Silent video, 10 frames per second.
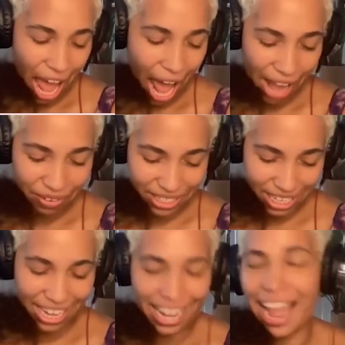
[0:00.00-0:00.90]
I was
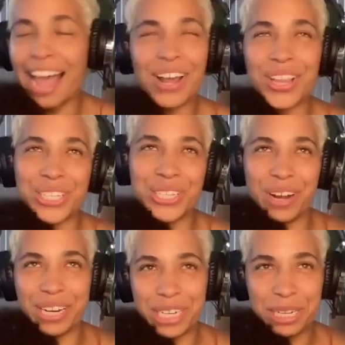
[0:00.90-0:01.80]
like, I had all these
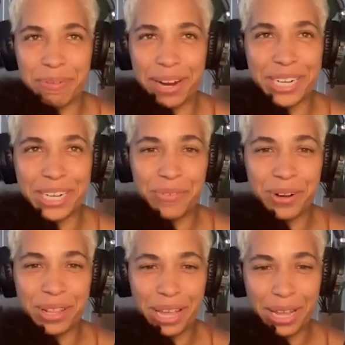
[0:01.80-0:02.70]
questions, but I didn't
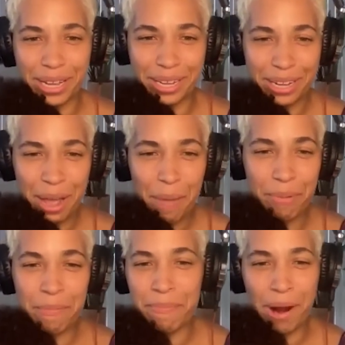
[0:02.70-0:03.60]
want to like
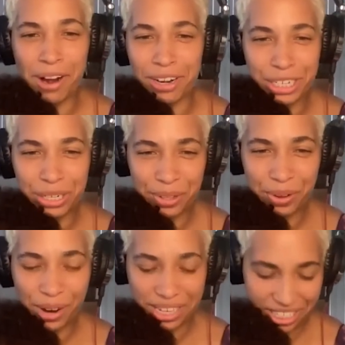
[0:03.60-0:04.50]
bombard you with
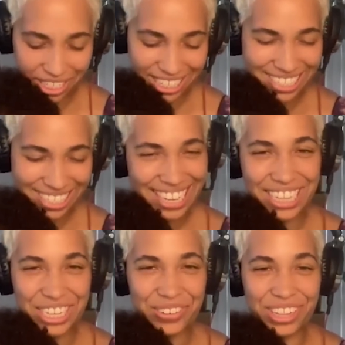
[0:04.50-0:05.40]
questions.
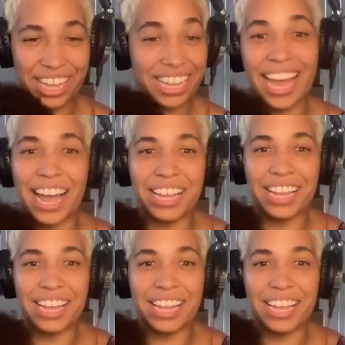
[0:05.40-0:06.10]
And then you were like, yeah.